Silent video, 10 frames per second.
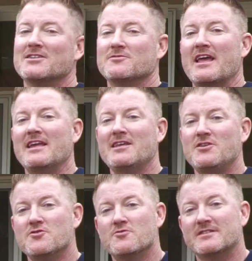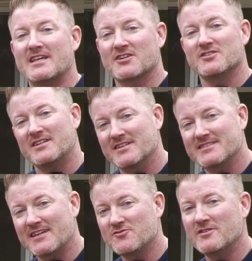So an ADU is actually an
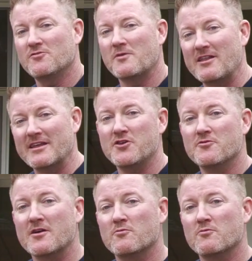accessory dwelling unit,